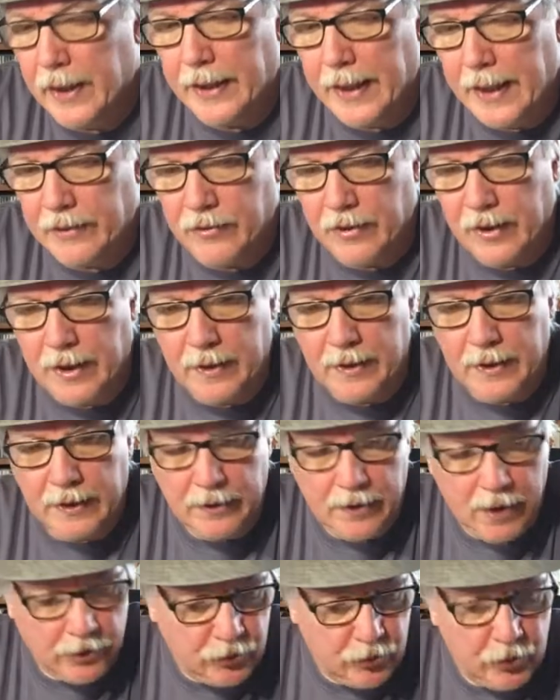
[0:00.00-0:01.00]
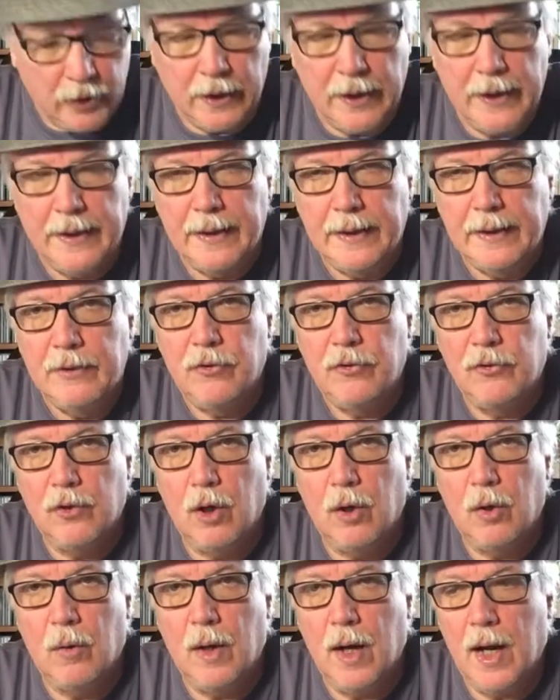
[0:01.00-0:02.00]
that's anything dust related.
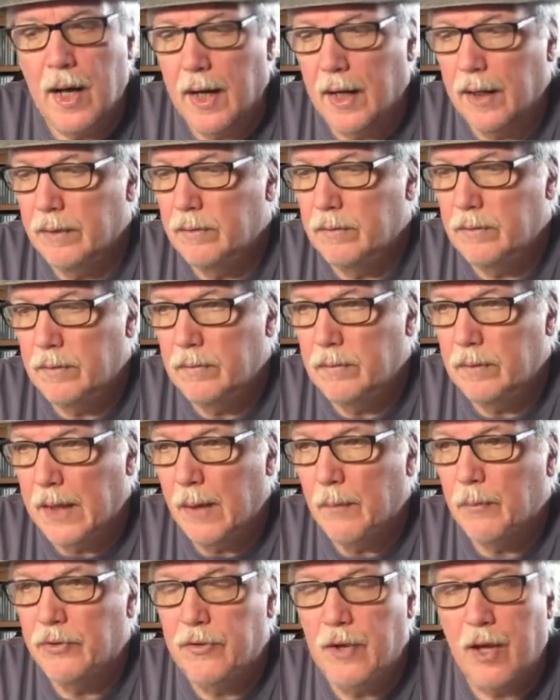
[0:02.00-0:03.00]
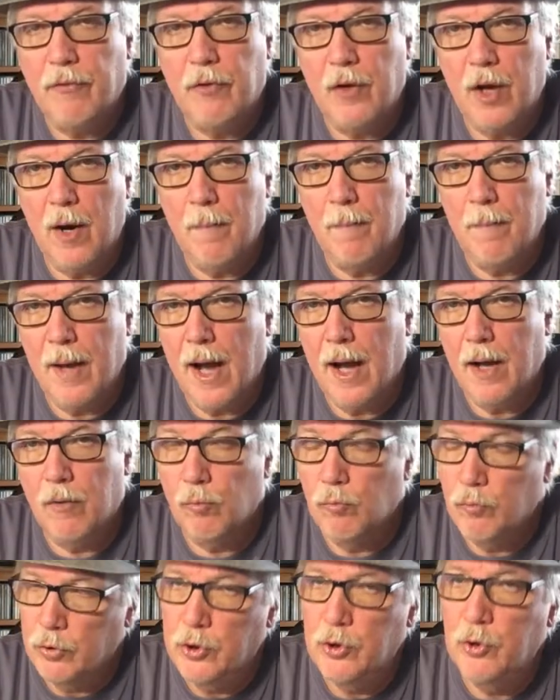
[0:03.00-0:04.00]
So that was definitely our
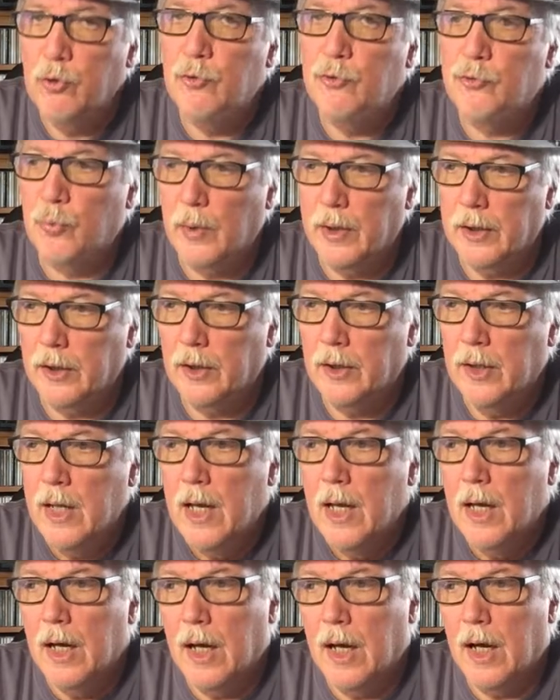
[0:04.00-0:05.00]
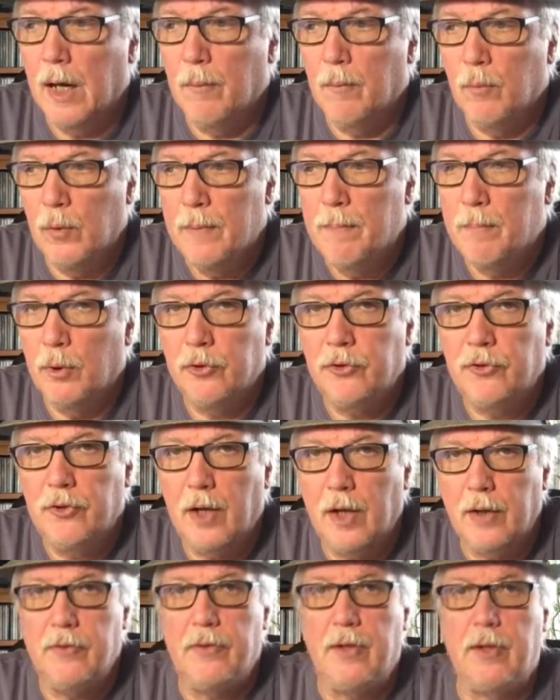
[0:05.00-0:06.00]
huge winner. We pushed
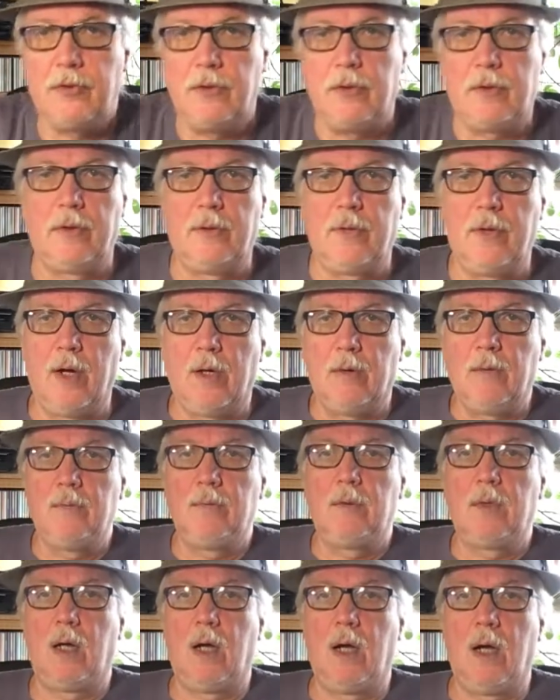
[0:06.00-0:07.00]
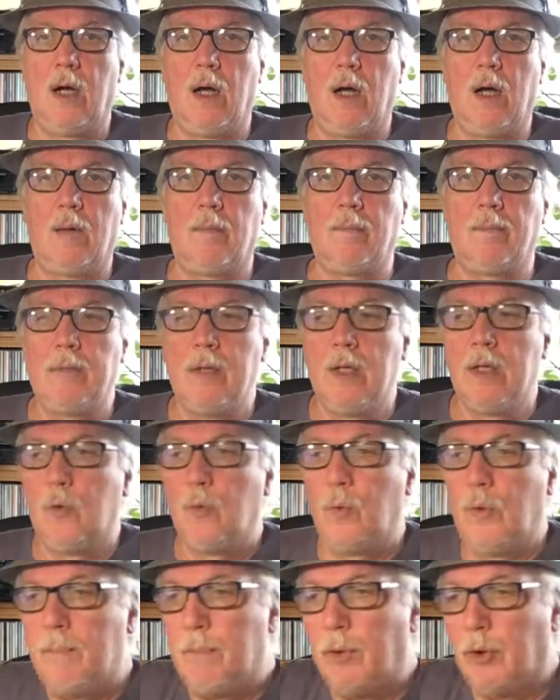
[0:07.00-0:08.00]
dust, as you can tell.
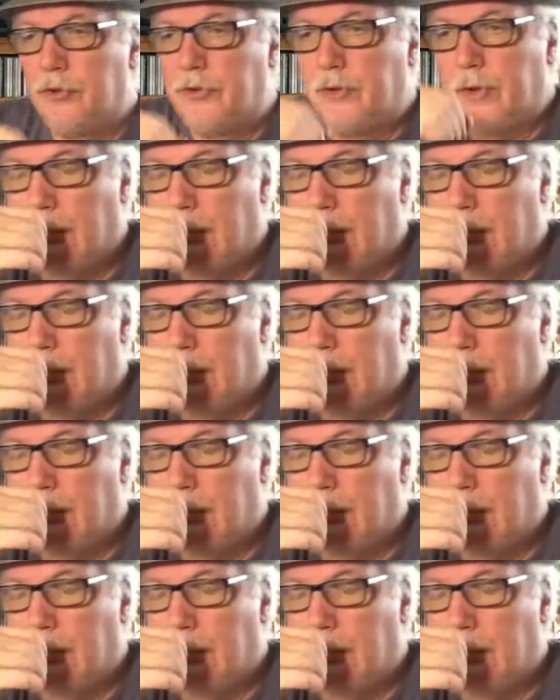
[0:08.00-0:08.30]
We pushed